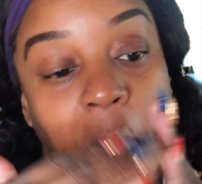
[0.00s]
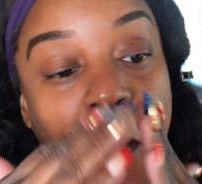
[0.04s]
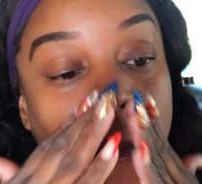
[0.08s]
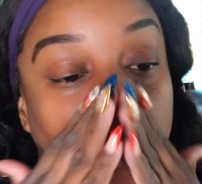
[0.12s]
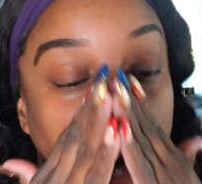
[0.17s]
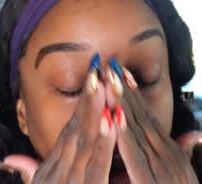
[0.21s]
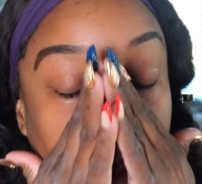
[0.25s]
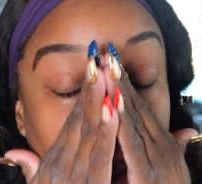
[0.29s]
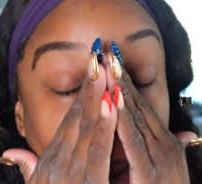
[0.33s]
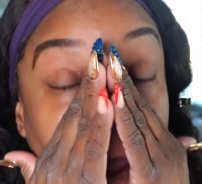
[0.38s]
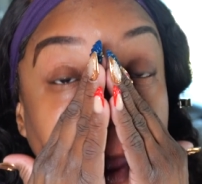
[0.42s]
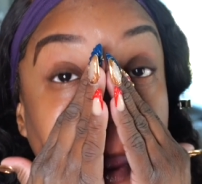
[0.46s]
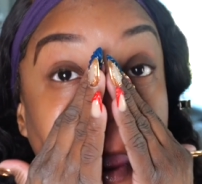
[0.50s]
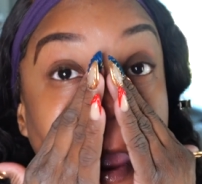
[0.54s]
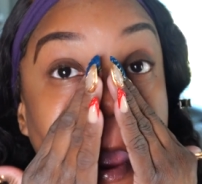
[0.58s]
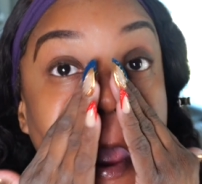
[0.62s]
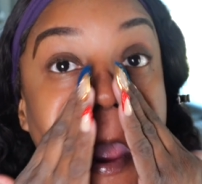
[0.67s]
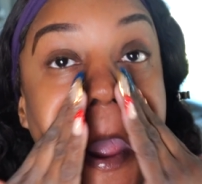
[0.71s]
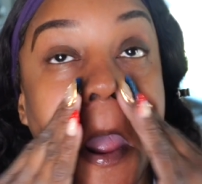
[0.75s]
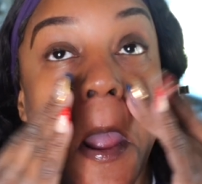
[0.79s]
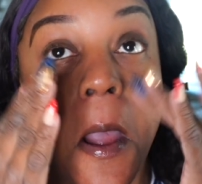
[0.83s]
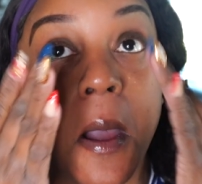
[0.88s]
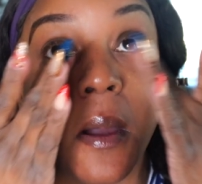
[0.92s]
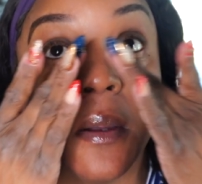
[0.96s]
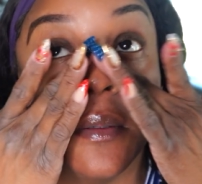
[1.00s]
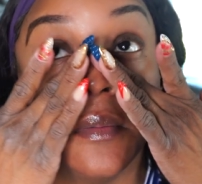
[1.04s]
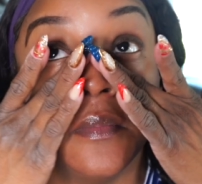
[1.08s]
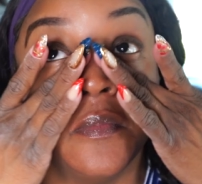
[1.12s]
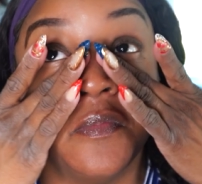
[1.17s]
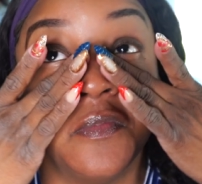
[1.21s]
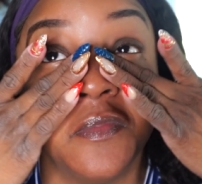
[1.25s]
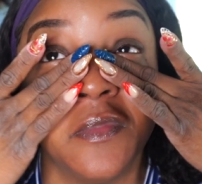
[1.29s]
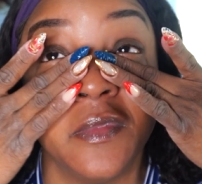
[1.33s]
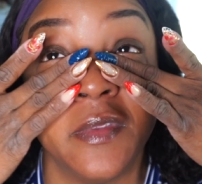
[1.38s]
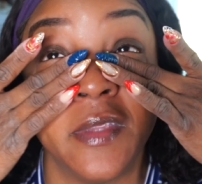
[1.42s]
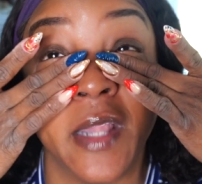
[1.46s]
But
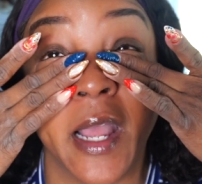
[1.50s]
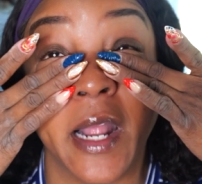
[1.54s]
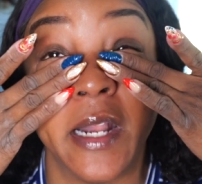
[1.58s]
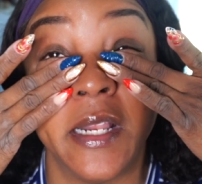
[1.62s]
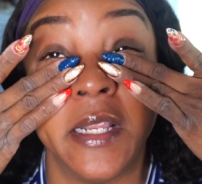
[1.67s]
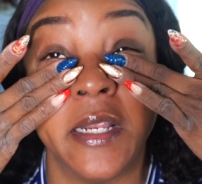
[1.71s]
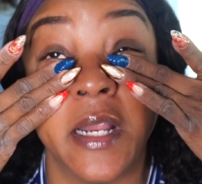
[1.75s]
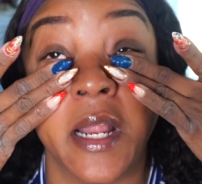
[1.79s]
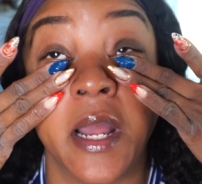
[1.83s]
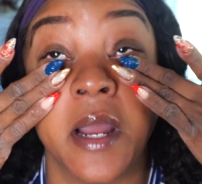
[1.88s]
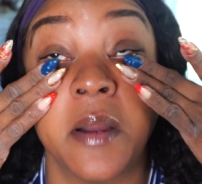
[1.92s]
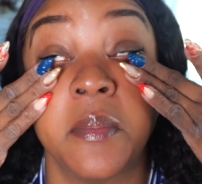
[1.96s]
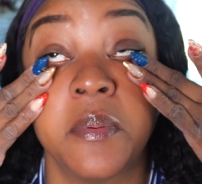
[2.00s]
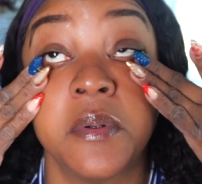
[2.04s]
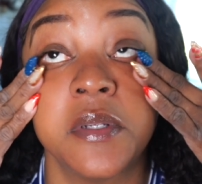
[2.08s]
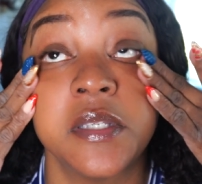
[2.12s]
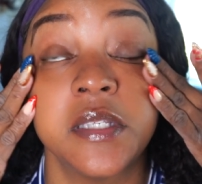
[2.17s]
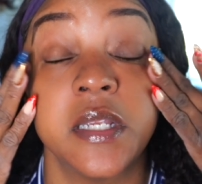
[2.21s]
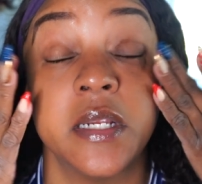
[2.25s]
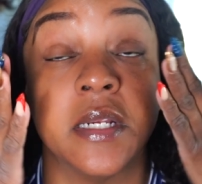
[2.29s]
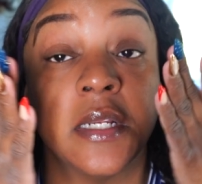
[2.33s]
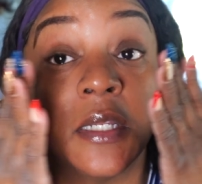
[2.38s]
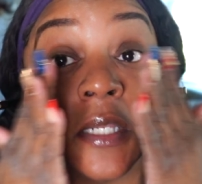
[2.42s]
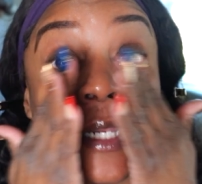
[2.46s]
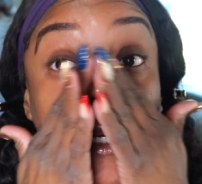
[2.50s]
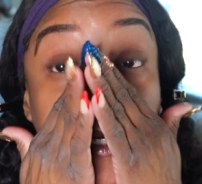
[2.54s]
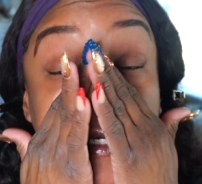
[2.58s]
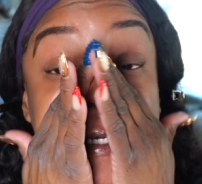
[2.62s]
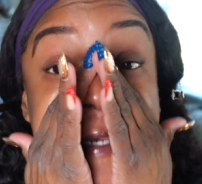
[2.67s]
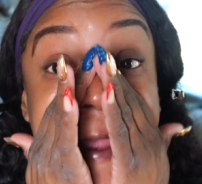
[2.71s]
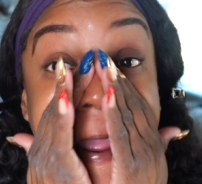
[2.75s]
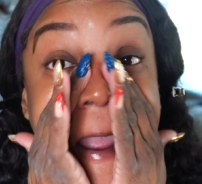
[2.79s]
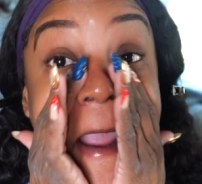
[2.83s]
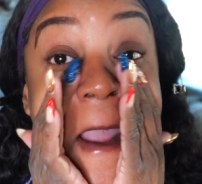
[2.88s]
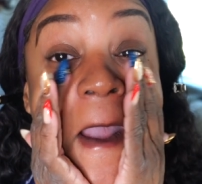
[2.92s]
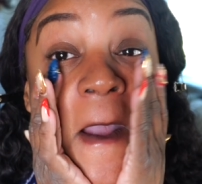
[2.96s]
ninety-nine percent of the
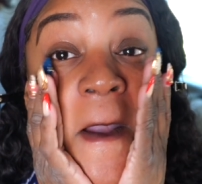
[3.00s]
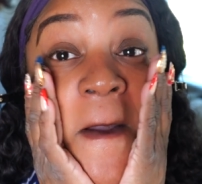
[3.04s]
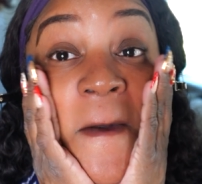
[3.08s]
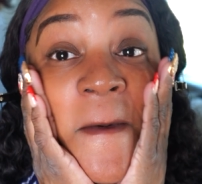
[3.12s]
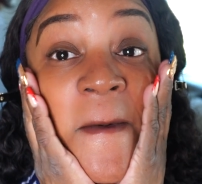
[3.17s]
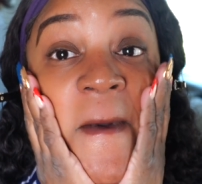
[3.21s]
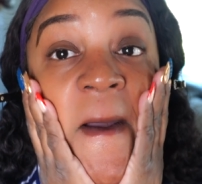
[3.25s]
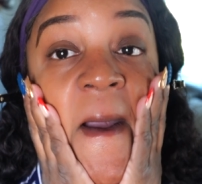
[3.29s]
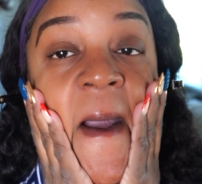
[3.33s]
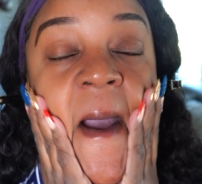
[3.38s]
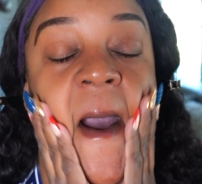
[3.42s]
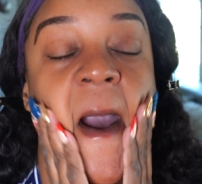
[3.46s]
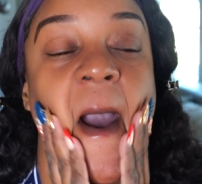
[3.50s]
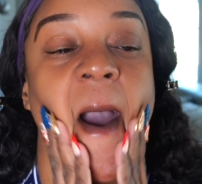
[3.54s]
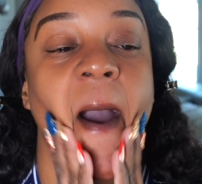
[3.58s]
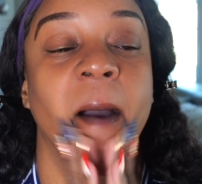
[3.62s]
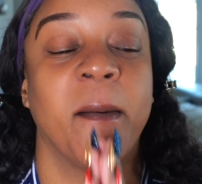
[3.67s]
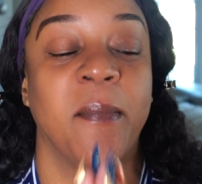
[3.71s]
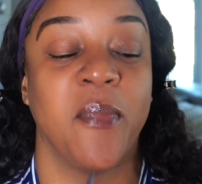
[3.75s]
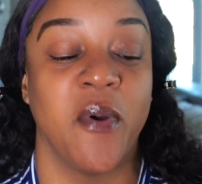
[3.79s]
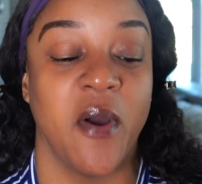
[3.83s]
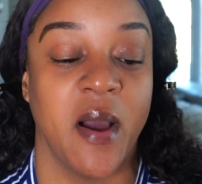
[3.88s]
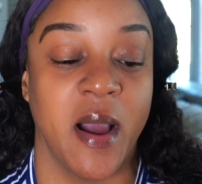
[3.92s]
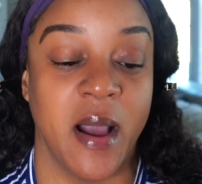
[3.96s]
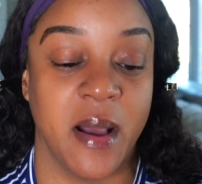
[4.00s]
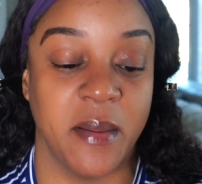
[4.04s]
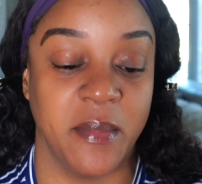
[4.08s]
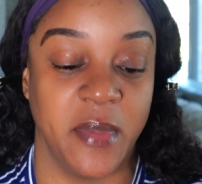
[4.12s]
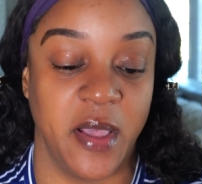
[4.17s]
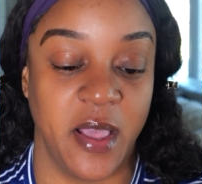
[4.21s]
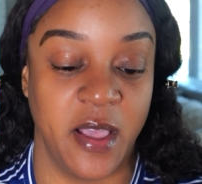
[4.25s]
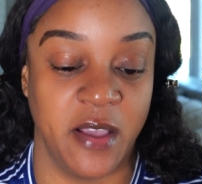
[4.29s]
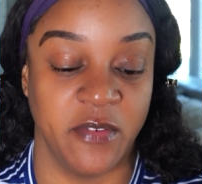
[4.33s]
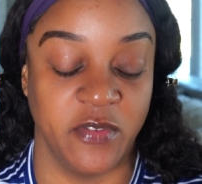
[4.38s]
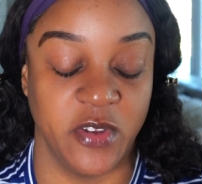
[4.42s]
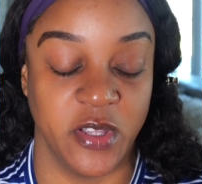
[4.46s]
time, I prime
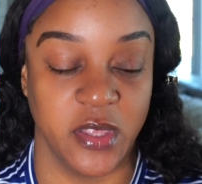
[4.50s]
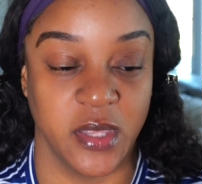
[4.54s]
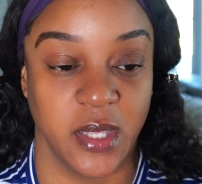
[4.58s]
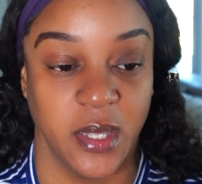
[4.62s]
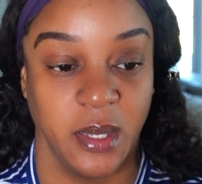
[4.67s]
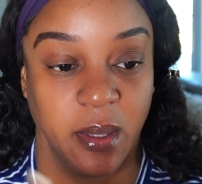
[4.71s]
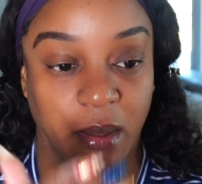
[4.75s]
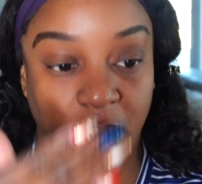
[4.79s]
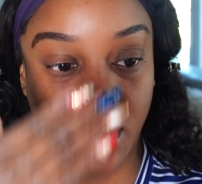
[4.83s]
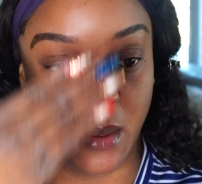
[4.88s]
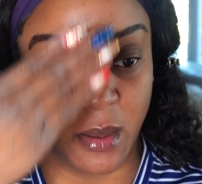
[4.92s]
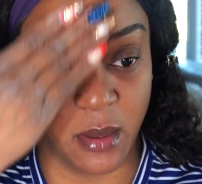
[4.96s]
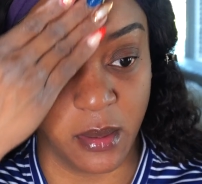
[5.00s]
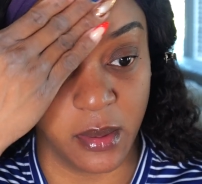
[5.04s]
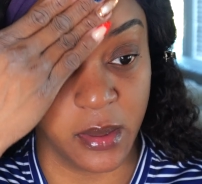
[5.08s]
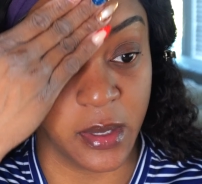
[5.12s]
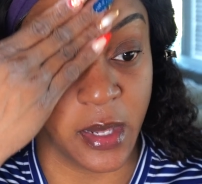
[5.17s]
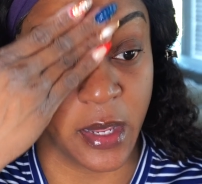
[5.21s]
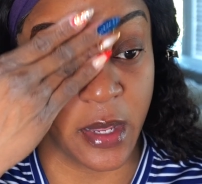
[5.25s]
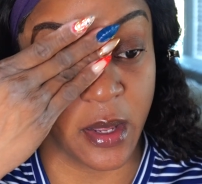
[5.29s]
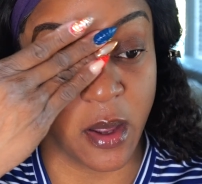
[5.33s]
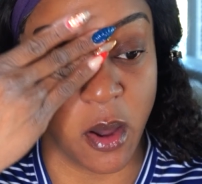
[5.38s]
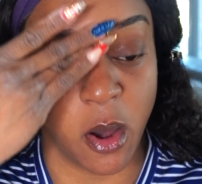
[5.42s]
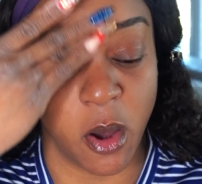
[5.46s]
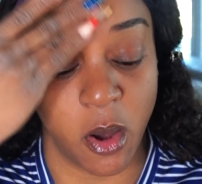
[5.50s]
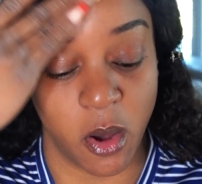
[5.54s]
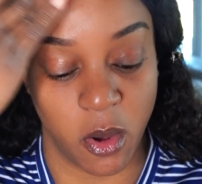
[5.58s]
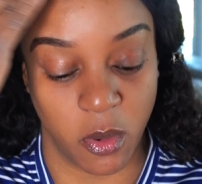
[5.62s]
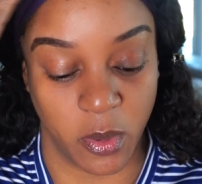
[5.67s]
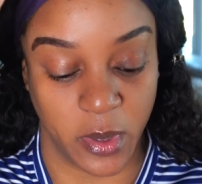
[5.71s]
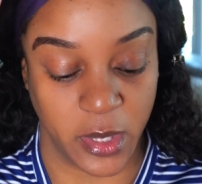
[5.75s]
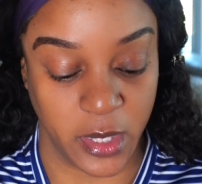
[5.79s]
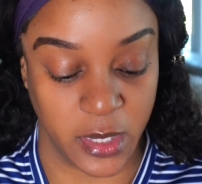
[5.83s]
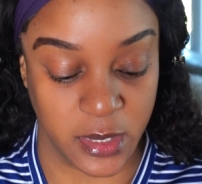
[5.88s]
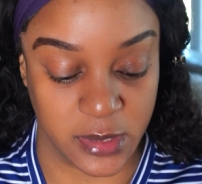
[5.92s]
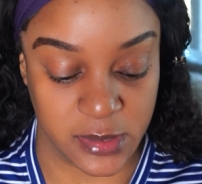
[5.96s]
everything, like
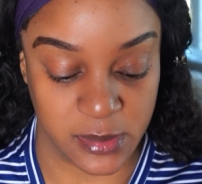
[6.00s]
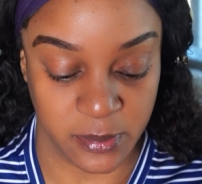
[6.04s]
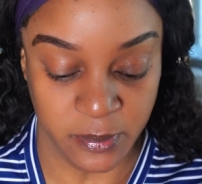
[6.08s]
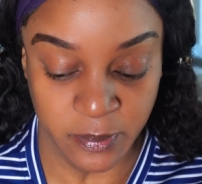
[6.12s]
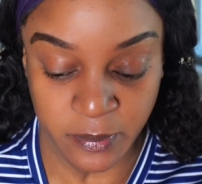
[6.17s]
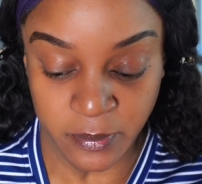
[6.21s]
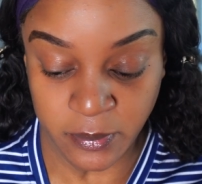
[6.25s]
always.